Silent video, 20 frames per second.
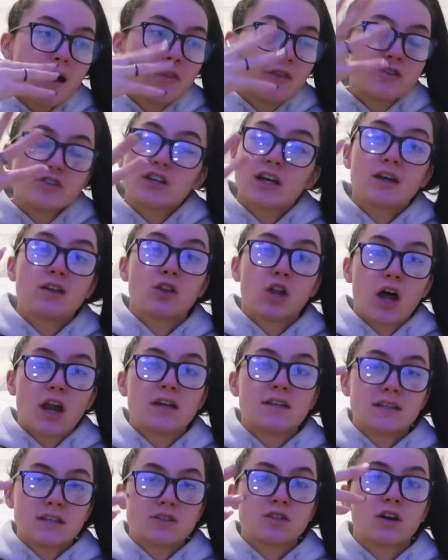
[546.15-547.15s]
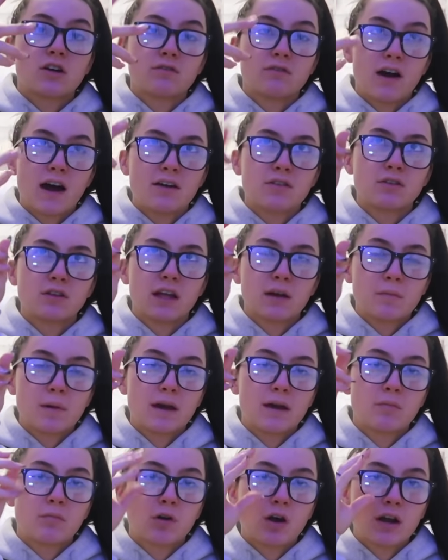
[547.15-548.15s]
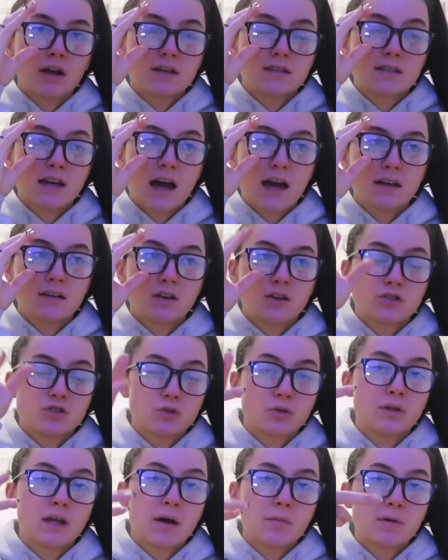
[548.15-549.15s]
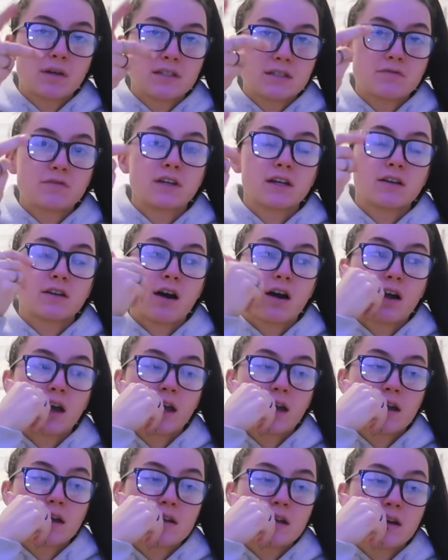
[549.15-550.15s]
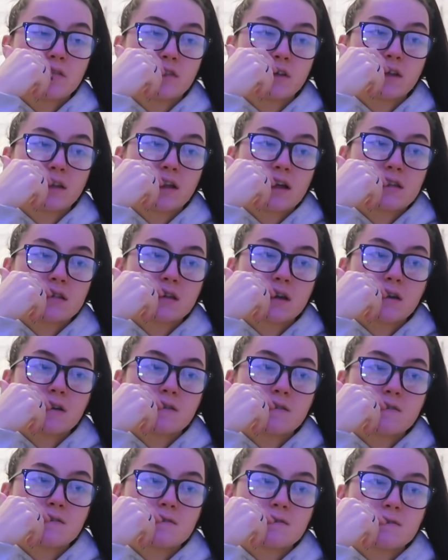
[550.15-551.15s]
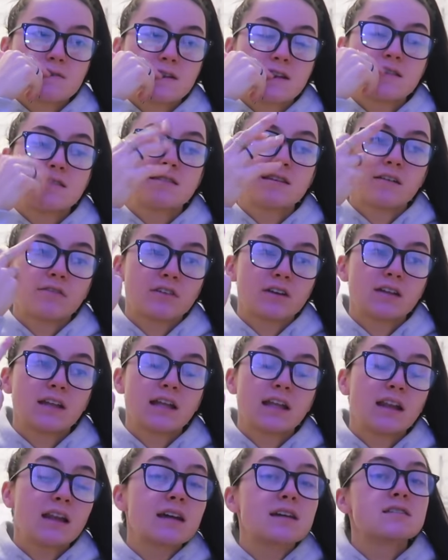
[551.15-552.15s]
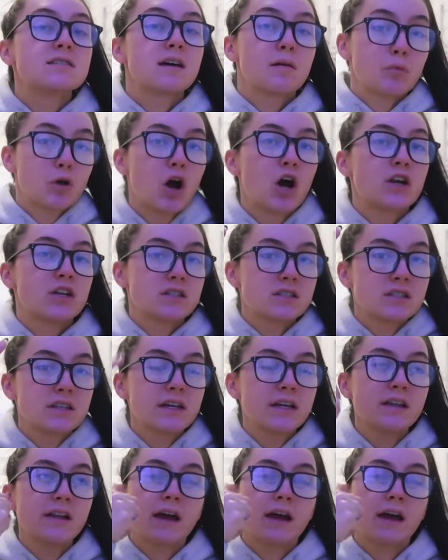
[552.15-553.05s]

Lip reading: there's like a lot of TikTok viral like makeup products that are sold out because of TikTok, and I feel like that's like, that definitely like subconsciously